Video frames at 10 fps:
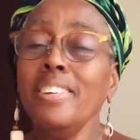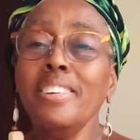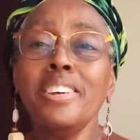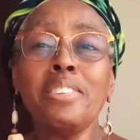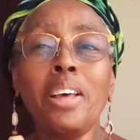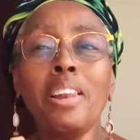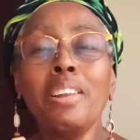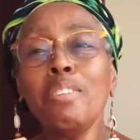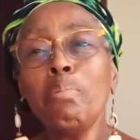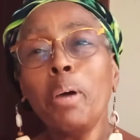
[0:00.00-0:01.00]
Because I
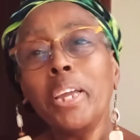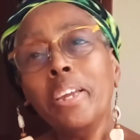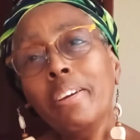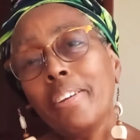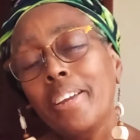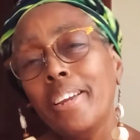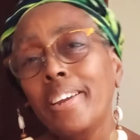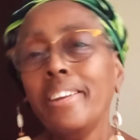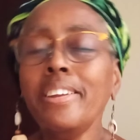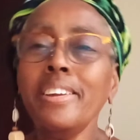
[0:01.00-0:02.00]
love my ear
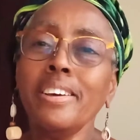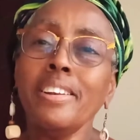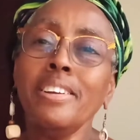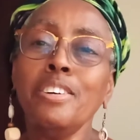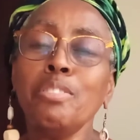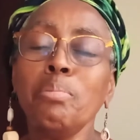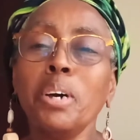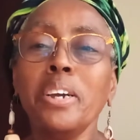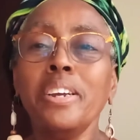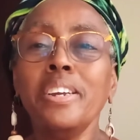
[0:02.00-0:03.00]
candy. I love
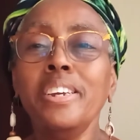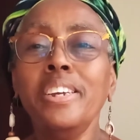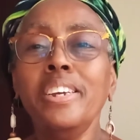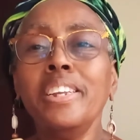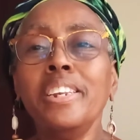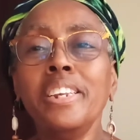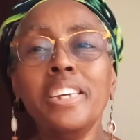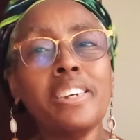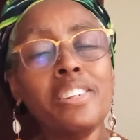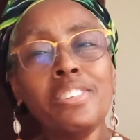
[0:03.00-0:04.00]
my
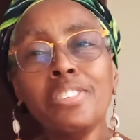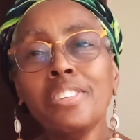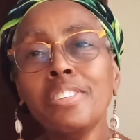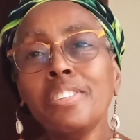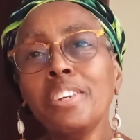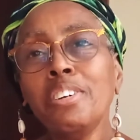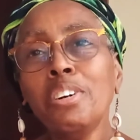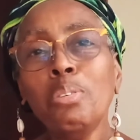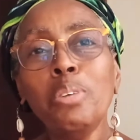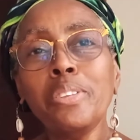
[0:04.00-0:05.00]
necklaces that
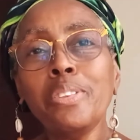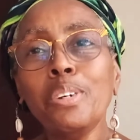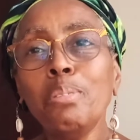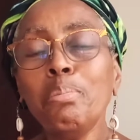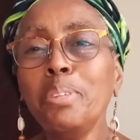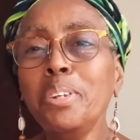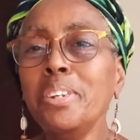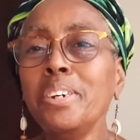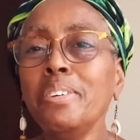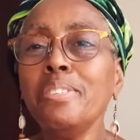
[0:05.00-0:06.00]
go with them, you
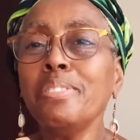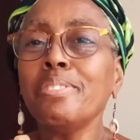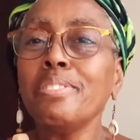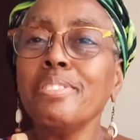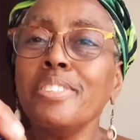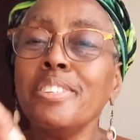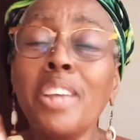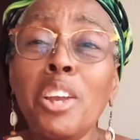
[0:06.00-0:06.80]
know. Because